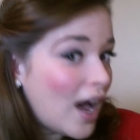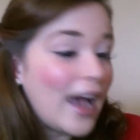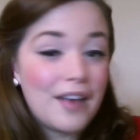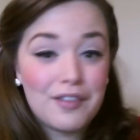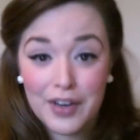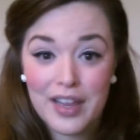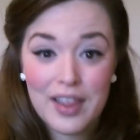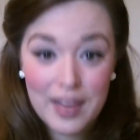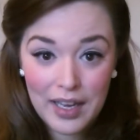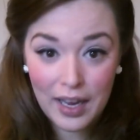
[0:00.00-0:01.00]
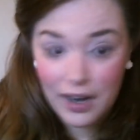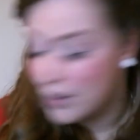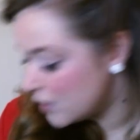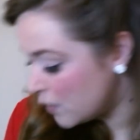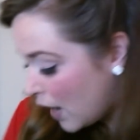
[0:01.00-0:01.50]
I have very thick
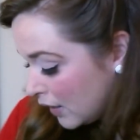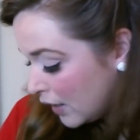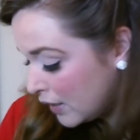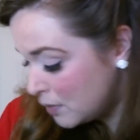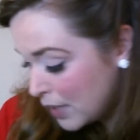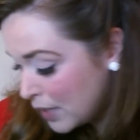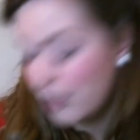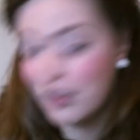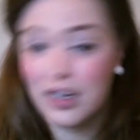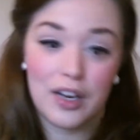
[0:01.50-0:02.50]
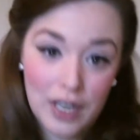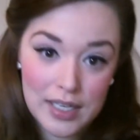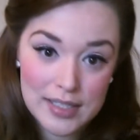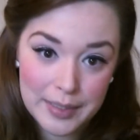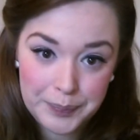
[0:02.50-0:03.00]
hair, so I like to make sure that I
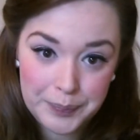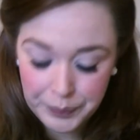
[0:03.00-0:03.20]
cross it.